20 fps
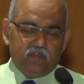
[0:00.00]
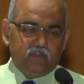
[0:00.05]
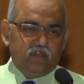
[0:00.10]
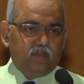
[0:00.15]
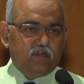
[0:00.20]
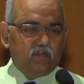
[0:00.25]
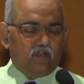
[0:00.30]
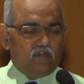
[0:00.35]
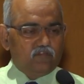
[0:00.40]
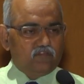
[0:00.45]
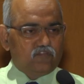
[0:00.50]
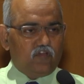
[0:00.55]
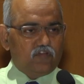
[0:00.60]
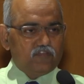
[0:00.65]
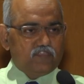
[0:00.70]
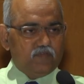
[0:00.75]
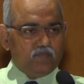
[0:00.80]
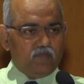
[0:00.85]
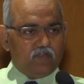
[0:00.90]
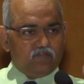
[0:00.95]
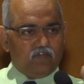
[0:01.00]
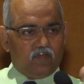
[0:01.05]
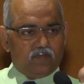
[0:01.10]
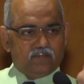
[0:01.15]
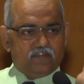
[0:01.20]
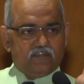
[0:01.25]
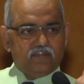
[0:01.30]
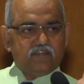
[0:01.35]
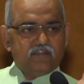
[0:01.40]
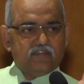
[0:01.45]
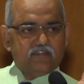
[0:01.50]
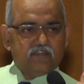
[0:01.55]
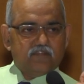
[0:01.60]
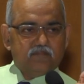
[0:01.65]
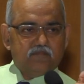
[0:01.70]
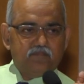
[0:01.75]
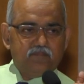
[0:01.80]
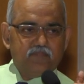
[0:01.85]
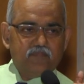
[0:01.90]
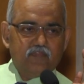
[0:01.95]
Then consortium
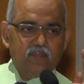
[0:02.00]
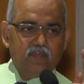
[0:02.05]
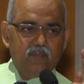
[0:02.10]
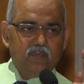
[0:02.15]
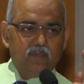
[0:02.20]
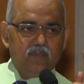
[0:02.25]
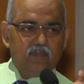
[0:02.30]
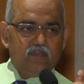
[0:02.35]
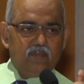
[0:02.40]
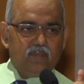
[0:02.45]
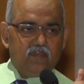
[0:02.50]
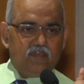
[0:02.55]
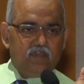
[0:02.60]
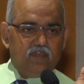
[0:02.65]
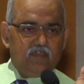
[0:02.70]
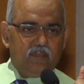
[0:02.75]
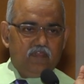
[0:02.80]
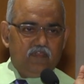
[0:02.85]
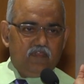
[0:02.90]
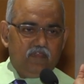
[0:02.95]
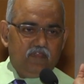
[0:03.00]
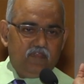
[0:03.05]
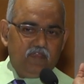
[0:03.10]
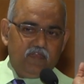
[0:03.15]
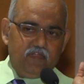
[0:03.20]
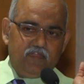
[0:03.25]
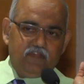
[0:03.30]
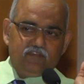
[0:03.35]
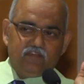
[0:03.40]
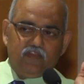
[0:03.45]
advances. It